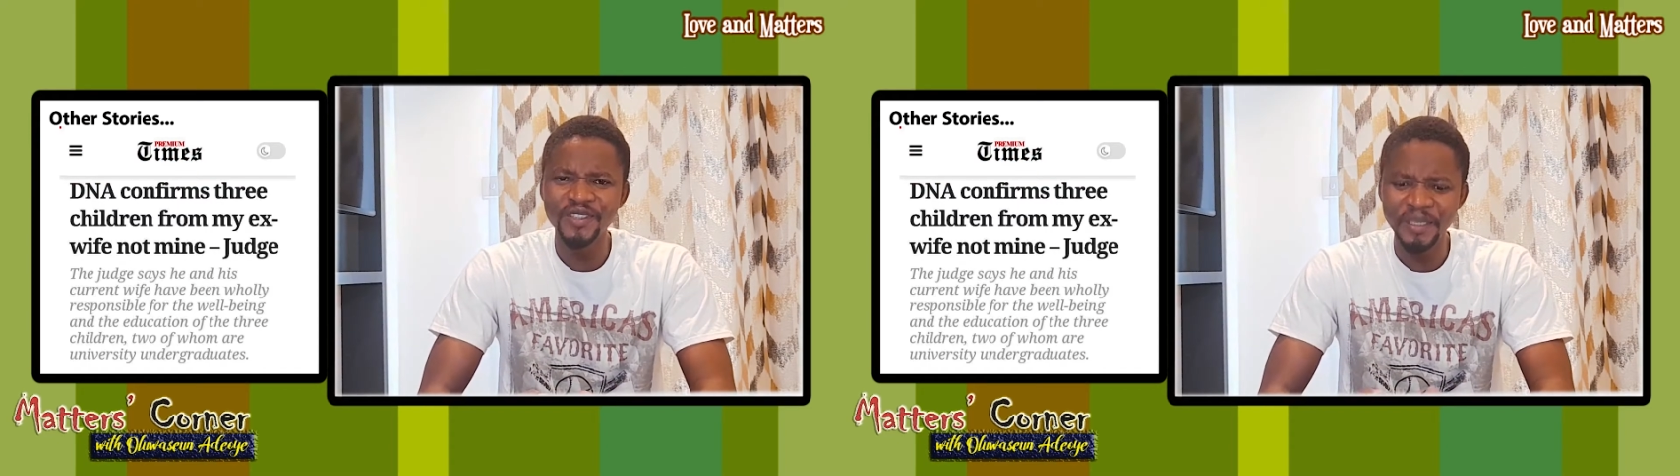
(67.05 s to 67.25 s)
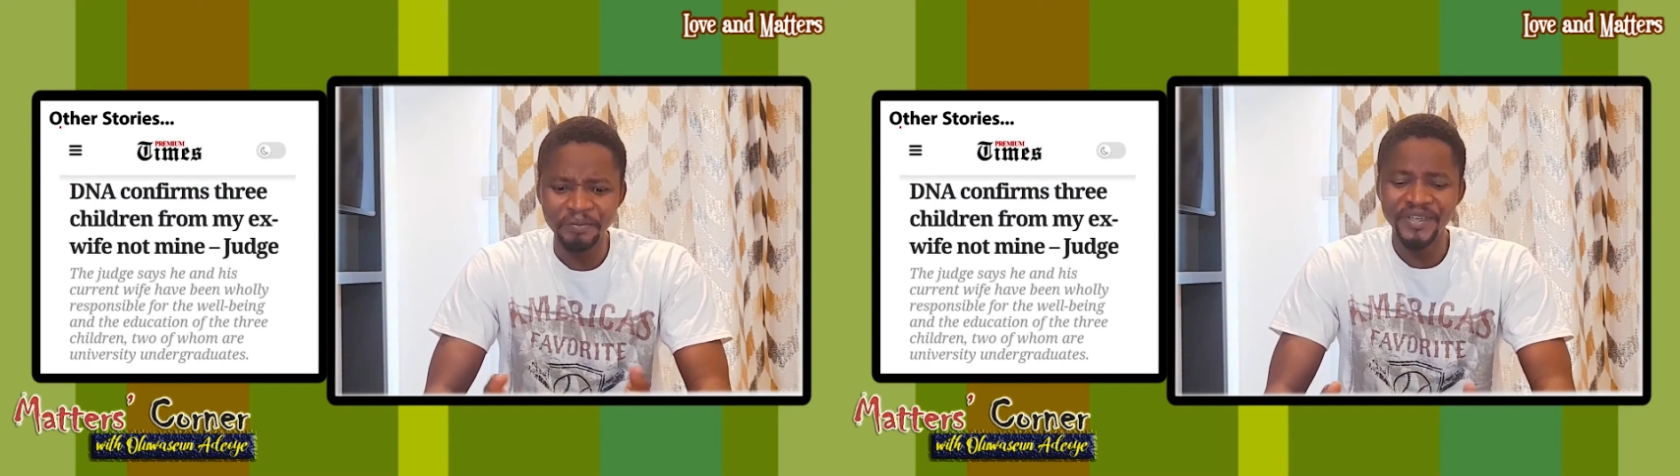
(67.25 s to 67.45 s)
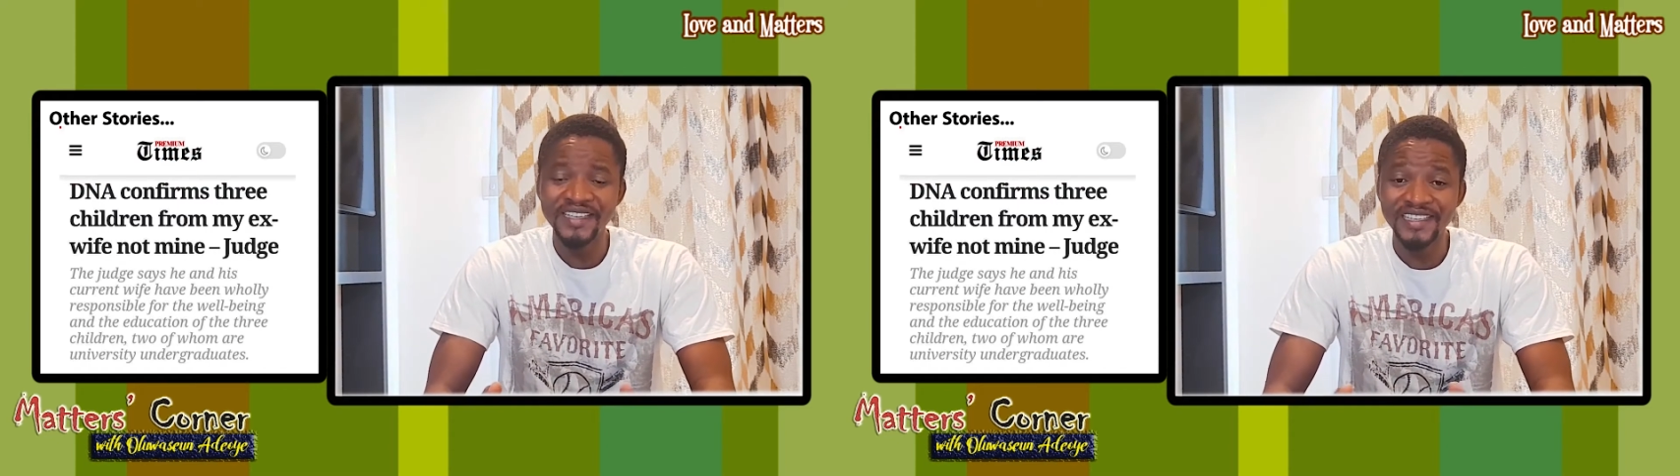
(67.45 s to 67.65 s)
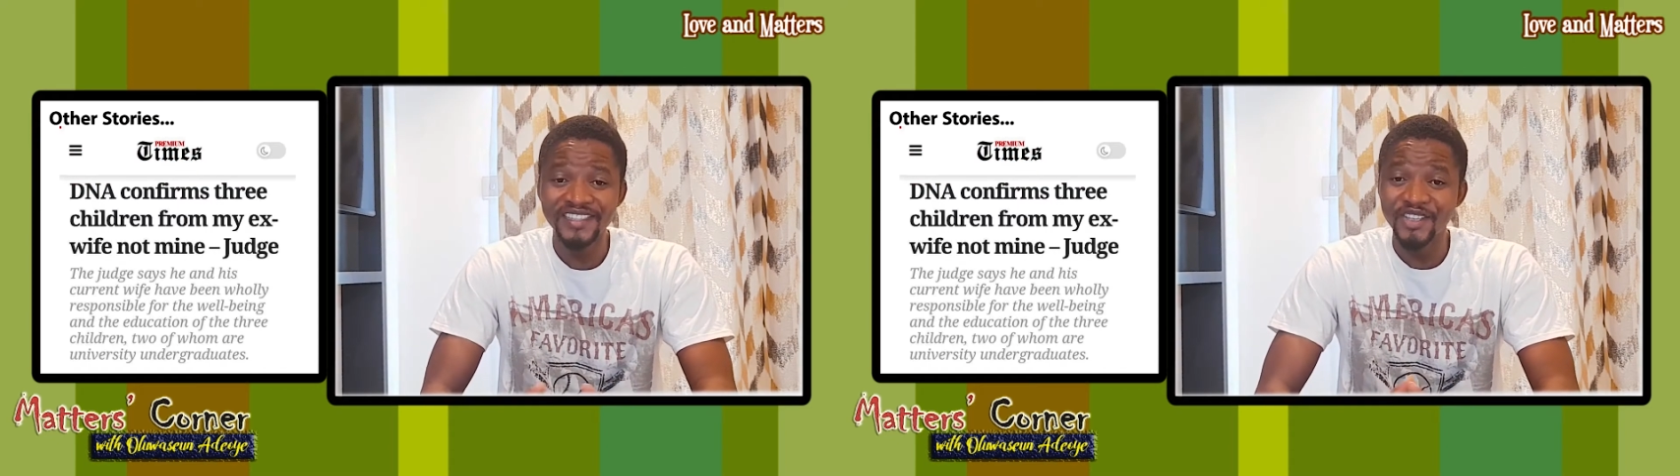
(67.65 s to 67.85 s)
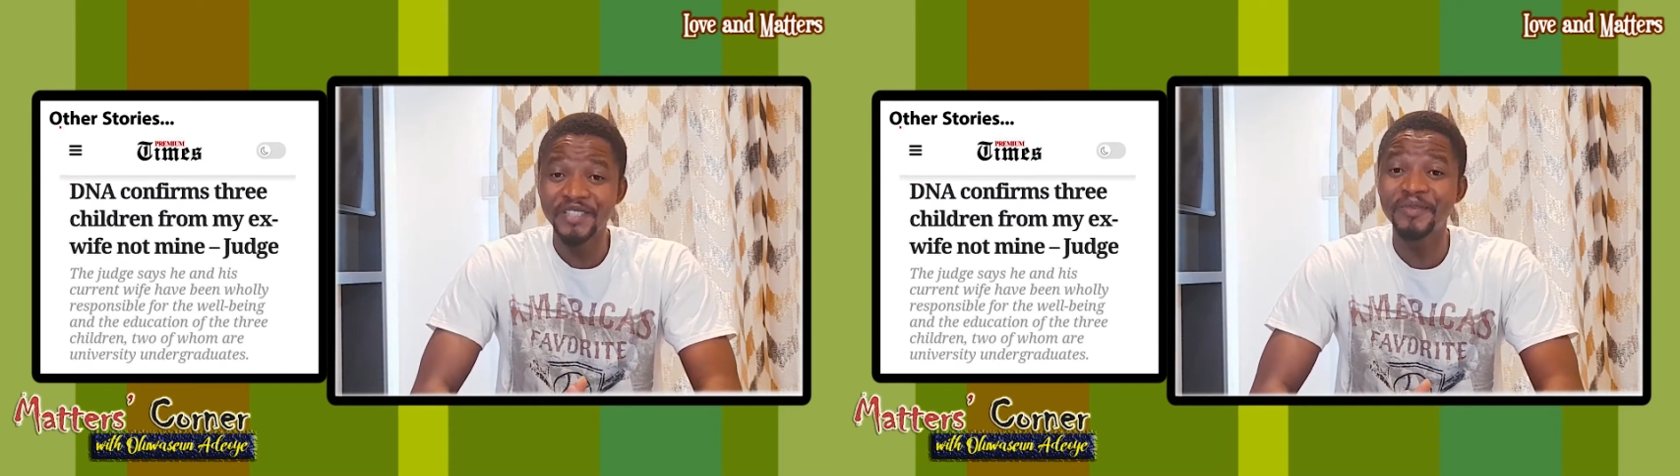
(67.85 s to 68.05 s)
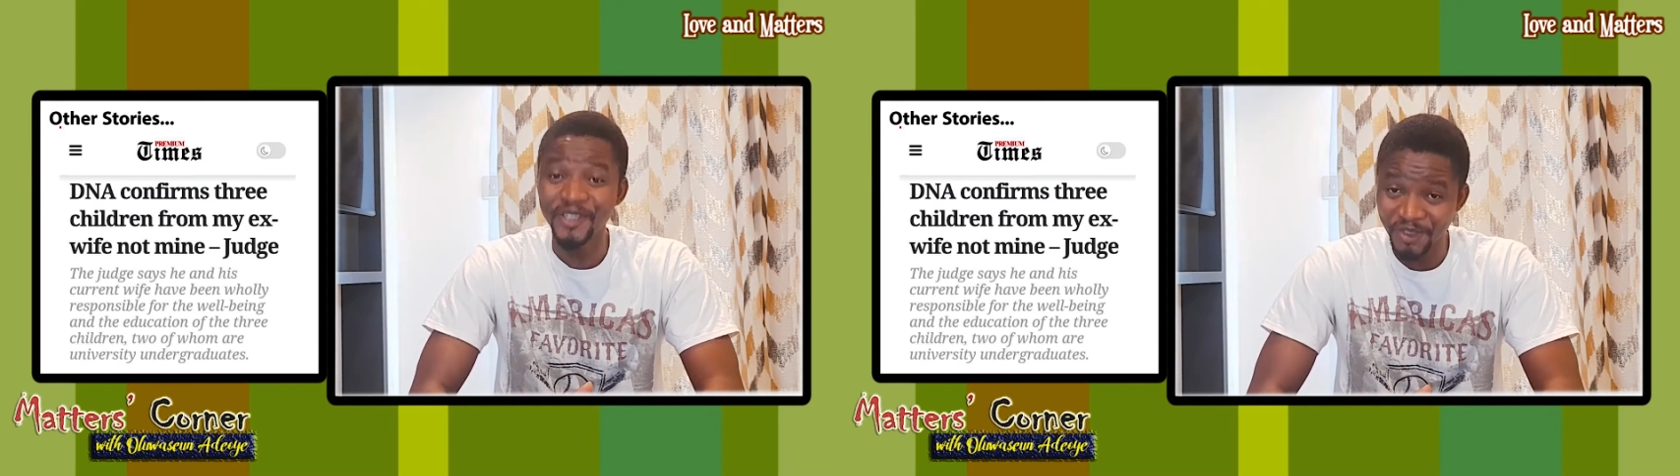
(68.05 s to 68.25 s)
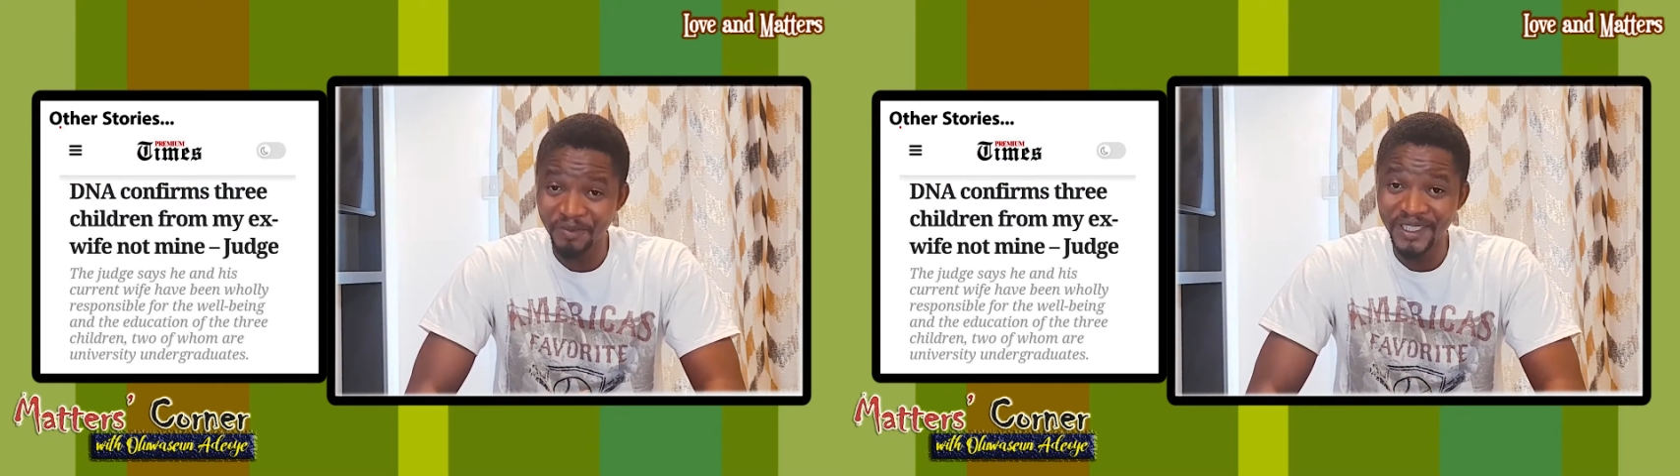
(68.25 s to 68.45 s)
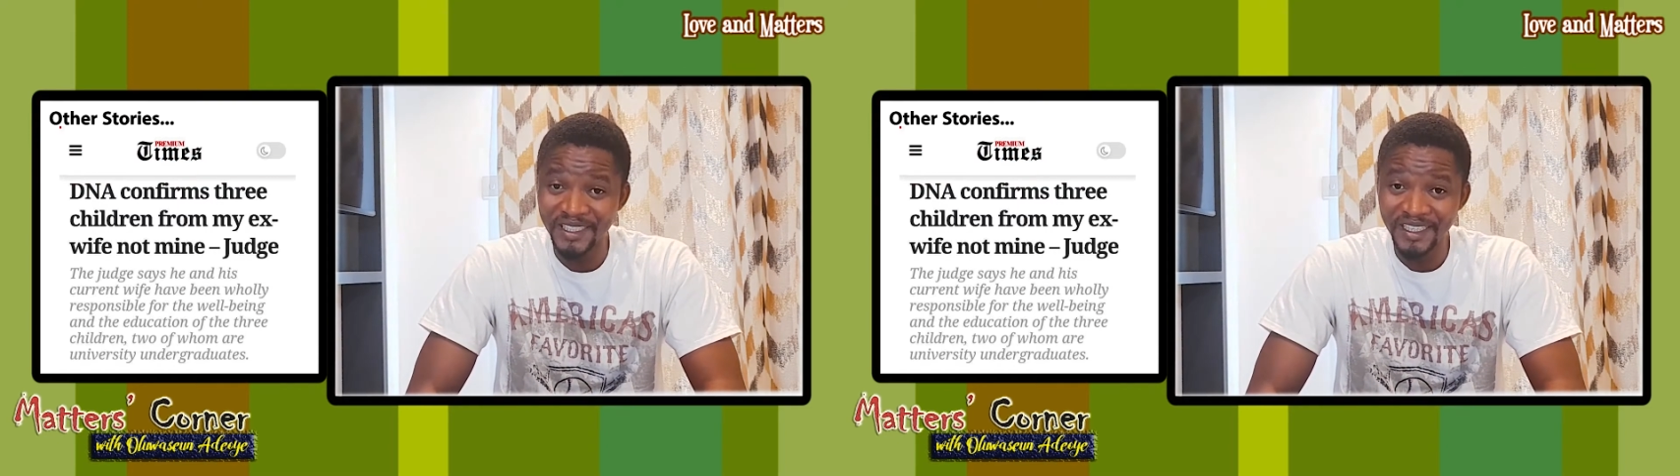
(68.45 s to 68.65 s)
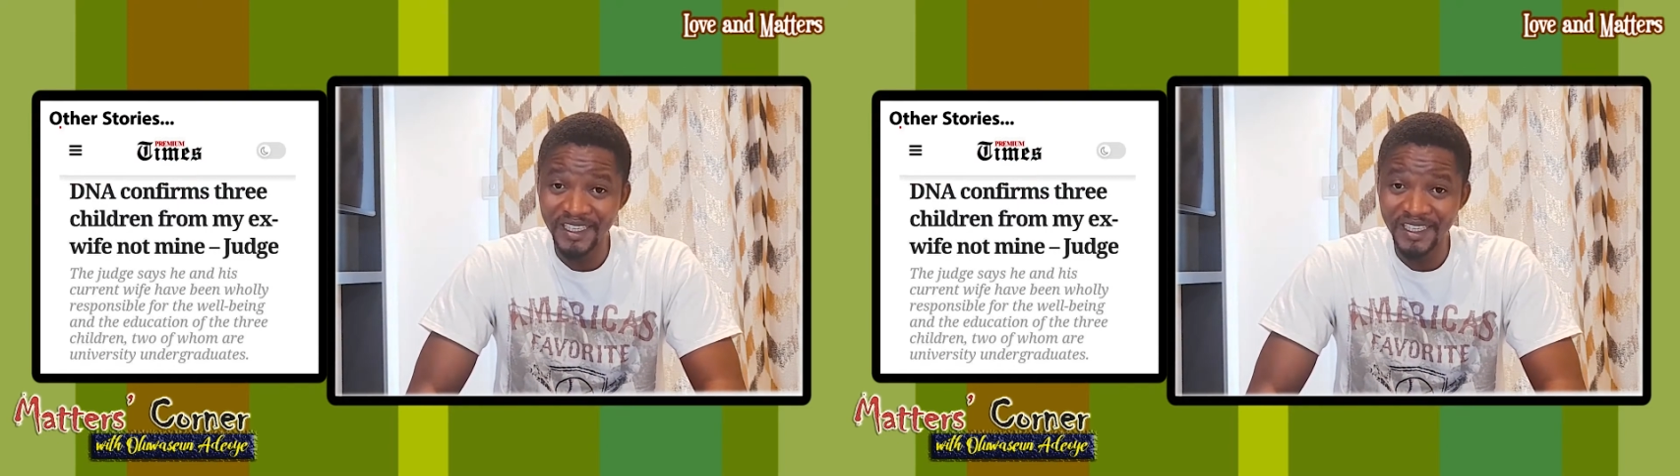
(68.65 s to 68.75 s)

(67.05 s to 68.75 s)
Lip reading: the pregnancy doesn't belong to me?